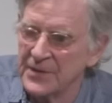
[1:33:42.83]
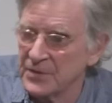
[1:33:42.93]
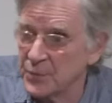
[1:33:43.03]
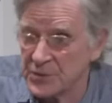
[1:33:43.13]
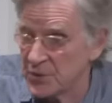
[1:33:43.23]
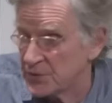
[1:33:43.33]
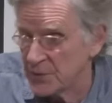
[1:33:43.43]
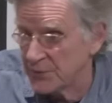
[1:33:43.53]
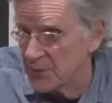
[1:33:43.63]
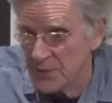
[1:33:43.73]
which are too
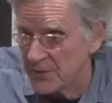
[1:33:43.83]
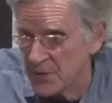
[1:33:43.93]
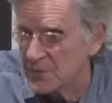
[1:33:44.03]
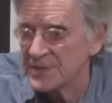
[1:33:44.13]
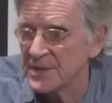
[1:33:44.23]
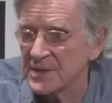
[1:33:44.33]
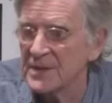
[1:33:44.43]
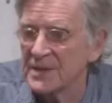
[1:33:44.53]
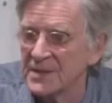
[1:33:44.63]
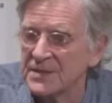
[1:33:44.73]
few of those in
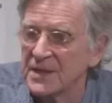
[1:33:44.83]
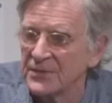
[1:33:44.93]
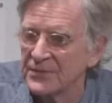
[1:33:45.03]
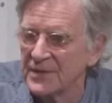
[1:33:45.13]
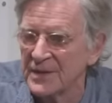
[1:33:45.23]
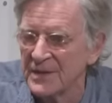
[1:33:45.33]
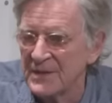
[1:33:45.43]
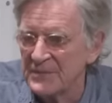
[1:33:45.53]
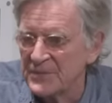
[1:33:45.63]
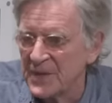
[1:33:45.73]
this country
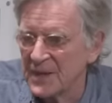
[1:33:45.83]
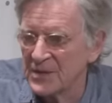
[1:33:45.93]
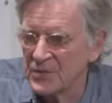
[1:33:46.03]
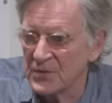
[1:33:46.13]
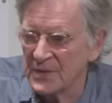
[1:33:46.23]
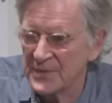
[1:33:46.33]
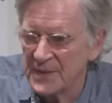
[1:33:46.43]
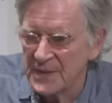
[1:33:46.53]
and in Europe.